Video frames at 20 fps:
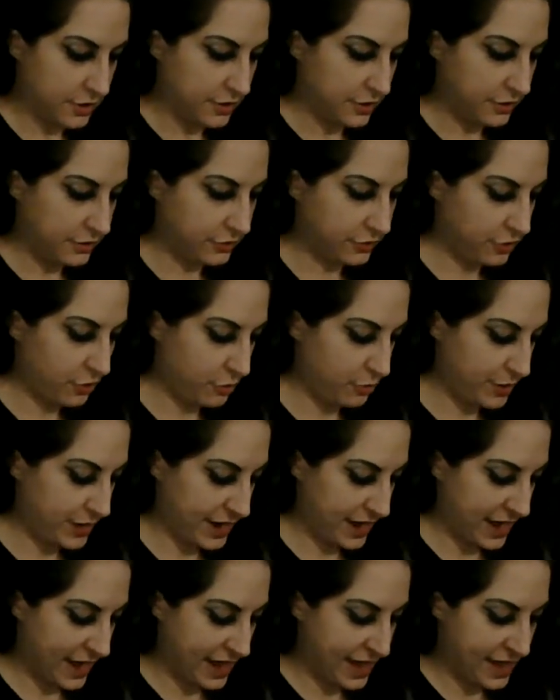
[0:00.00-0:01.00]
So we
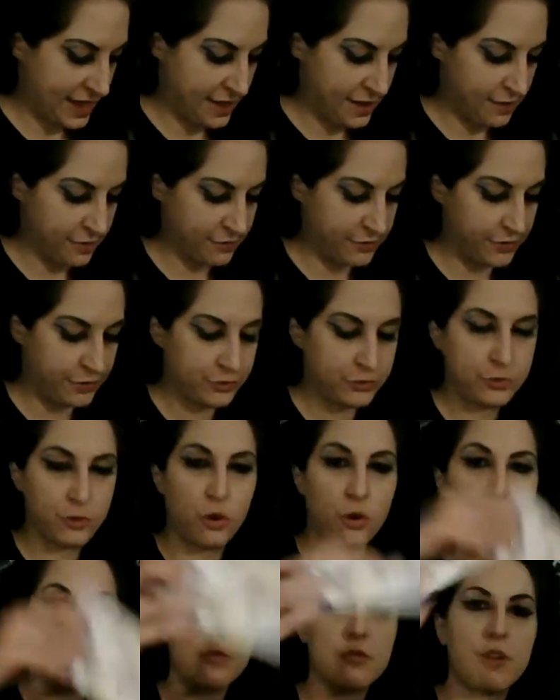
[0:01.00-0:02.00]
have
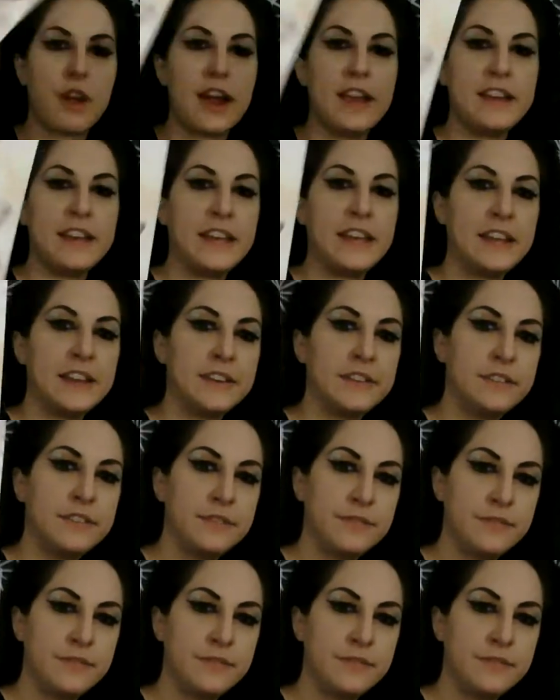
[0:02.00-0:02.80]
soul writing